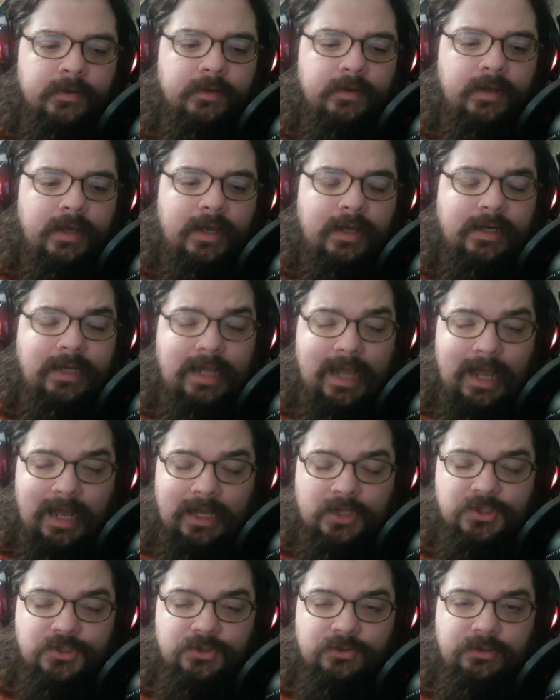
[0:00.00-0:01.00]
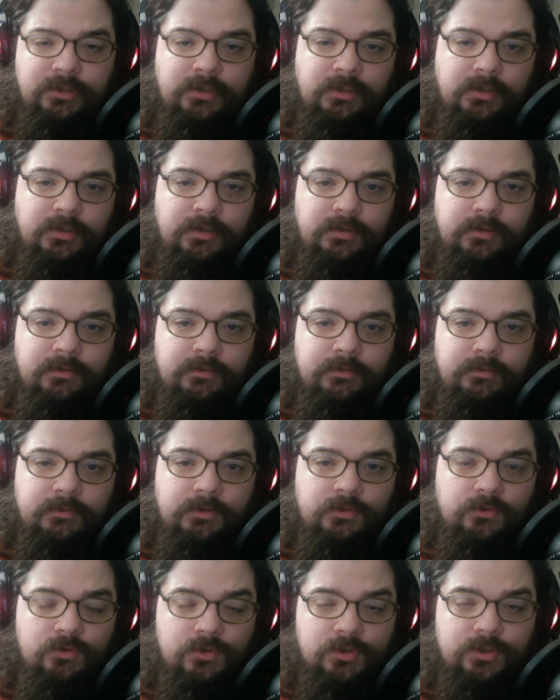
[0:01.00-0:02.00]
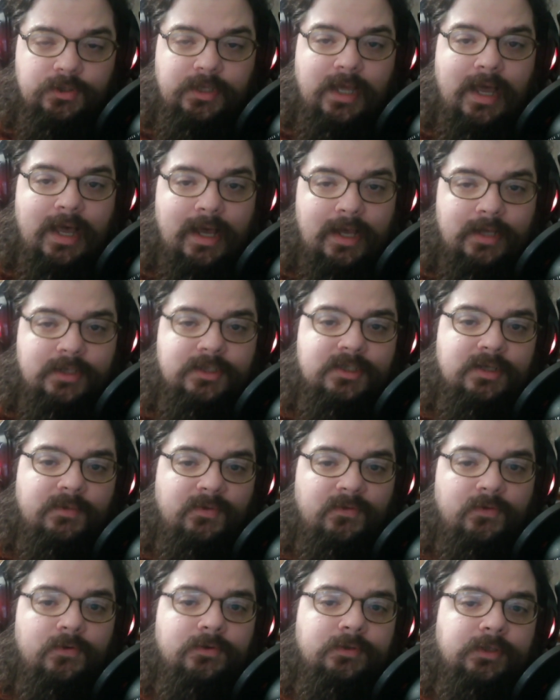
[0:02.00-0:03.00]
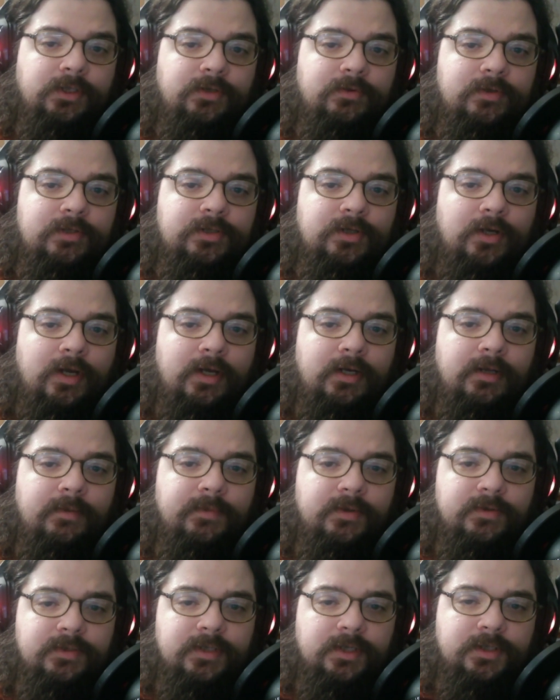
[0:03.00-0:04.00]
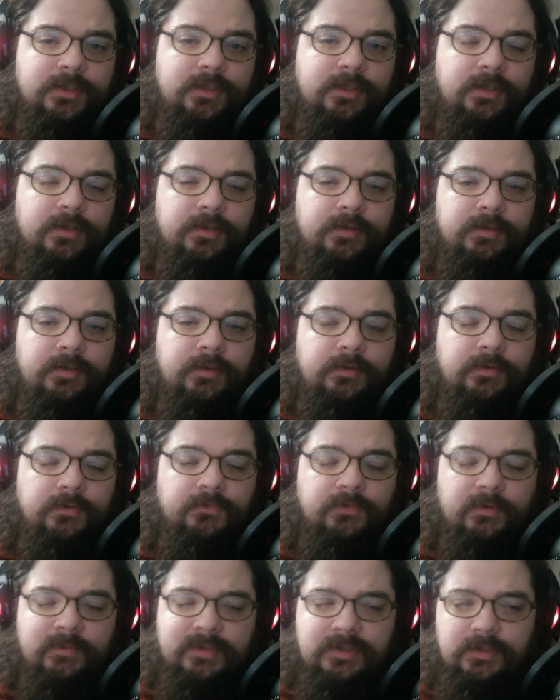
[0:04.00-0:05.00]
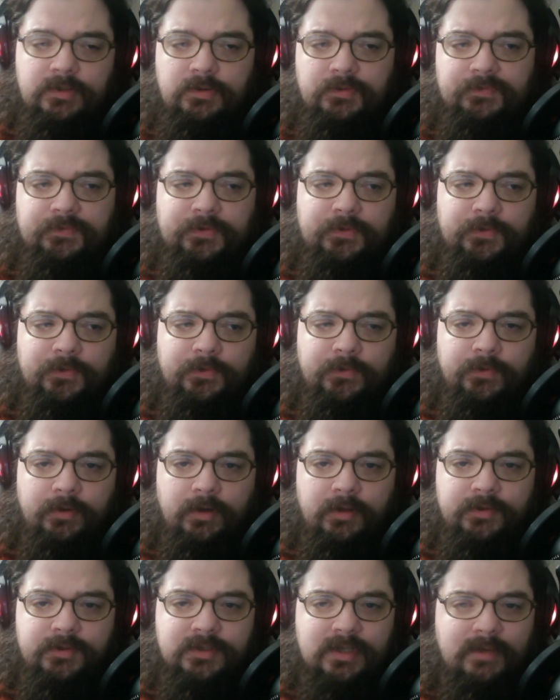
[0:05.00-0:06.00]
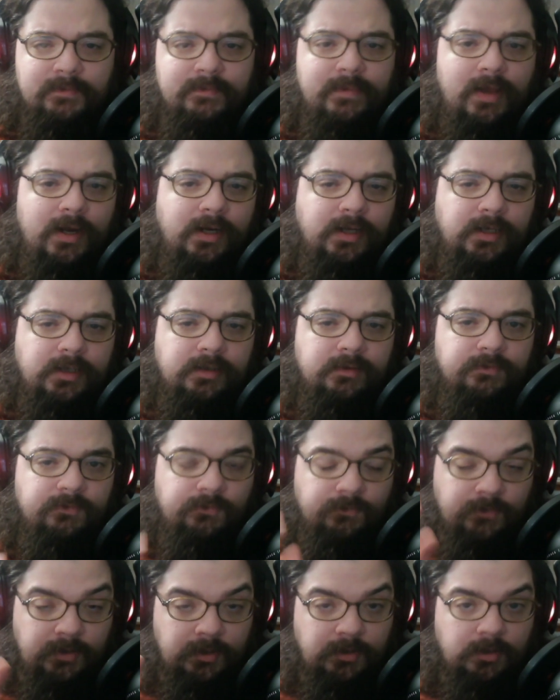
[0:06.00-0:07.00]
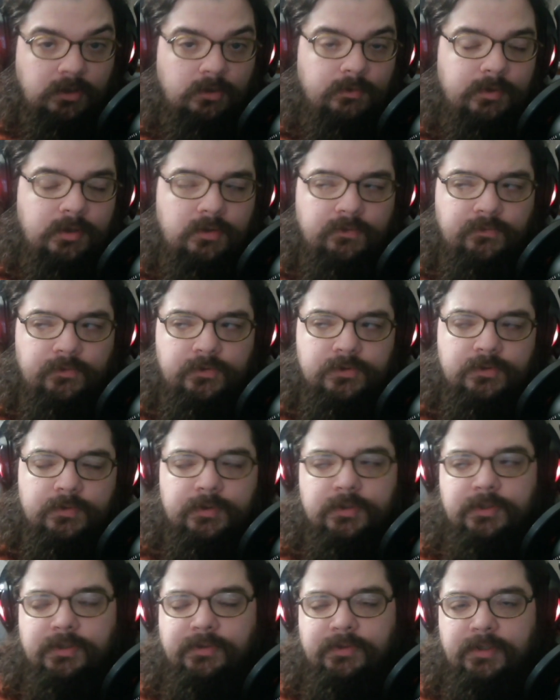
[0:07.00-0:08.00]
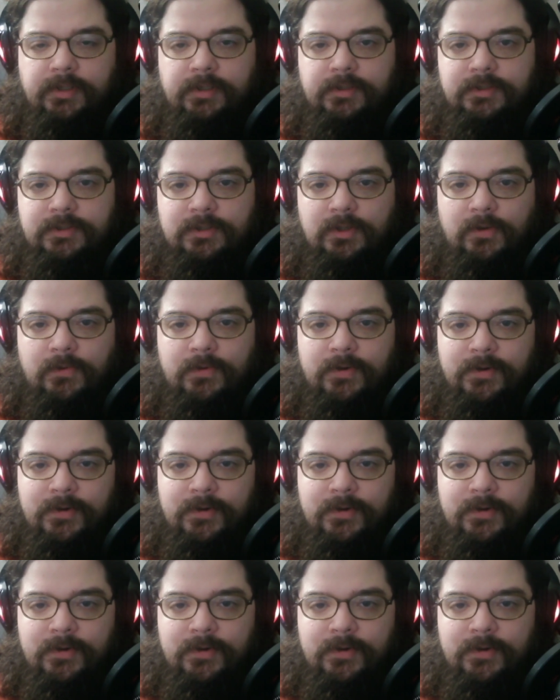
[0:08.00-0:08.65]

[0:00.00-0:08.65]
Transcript: and he actually usually had some of her literature on him. There's actually a, a famous interview. Uh, there's not many video interviews with Tolkien, so